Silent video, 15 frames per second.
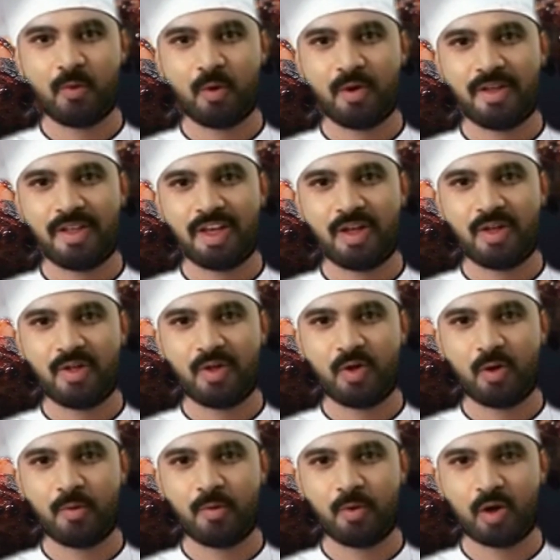one cannot
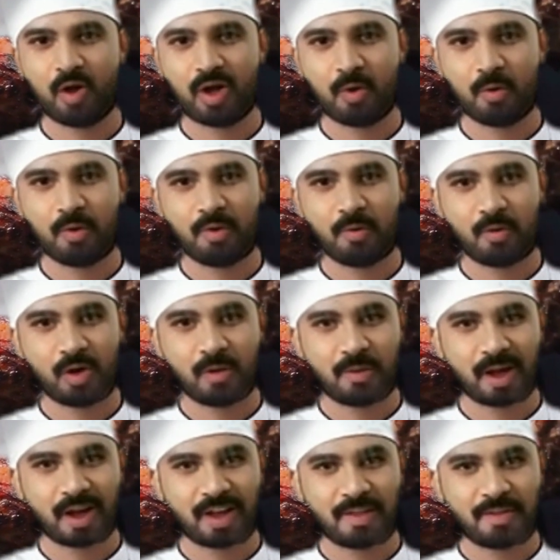go wrong with a
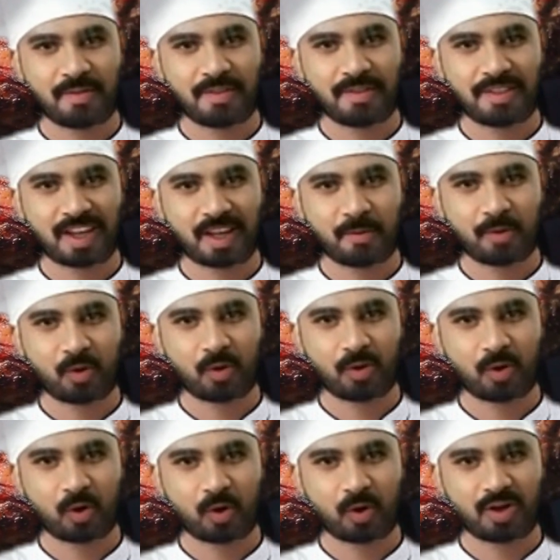ribeye,
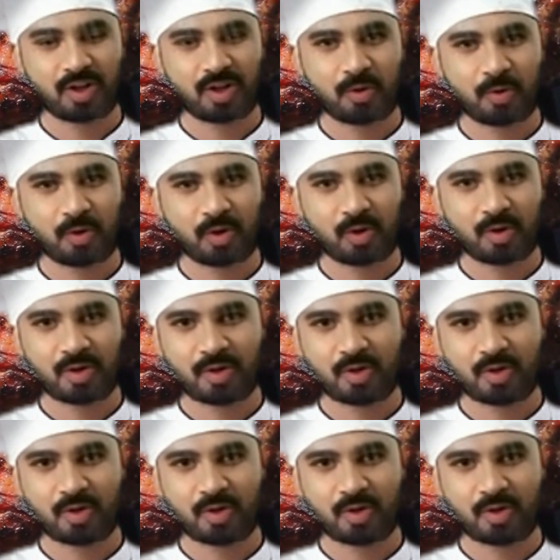T-bone, or a New York